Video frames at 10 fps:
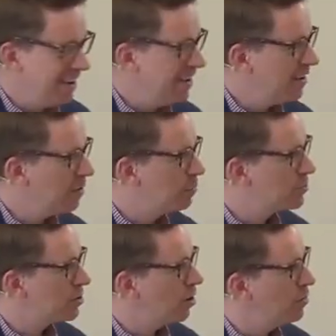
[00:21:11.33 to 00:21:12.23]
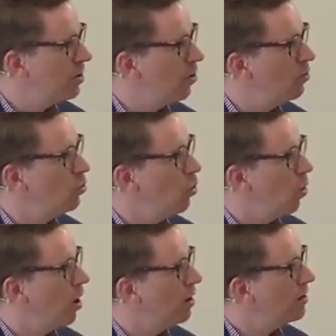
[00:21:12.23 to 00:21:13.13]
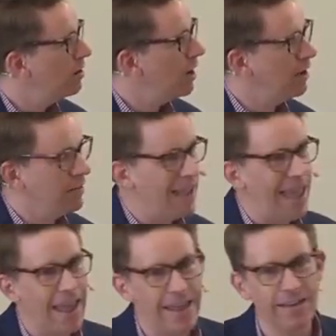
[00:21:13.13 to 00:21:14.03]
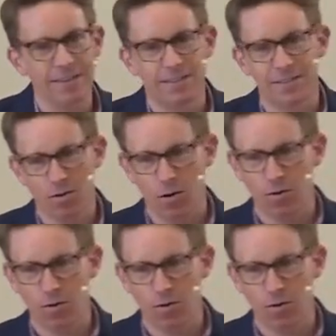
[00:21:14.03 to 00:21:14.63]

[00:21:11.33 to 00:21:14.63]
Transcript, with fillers: Uh, a sermon on Noah. And at the end